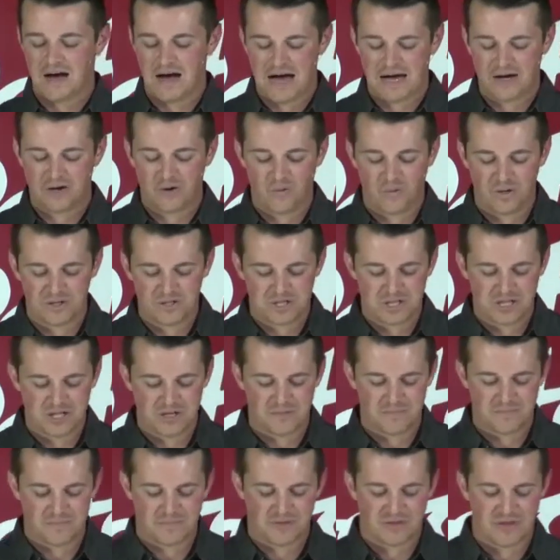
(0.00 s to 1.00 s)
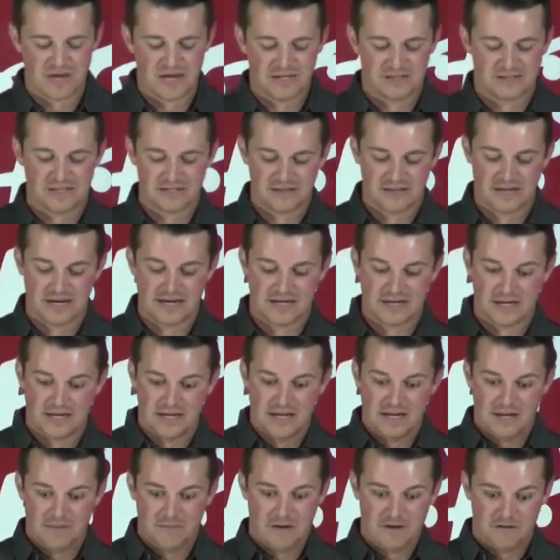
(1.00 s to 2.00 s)
I, I don't want you to think that, like,
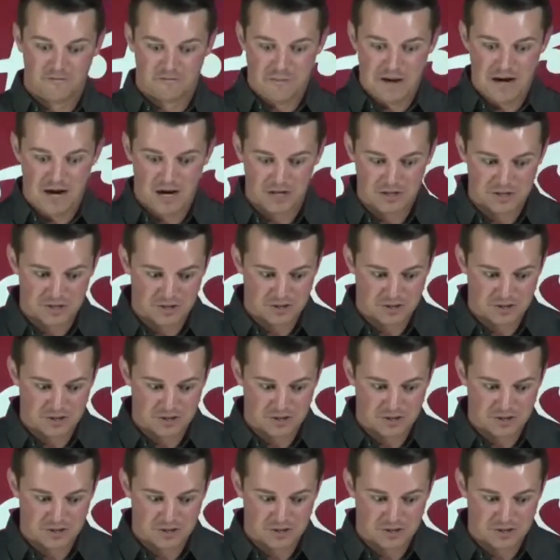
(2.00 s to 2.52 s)
man, if my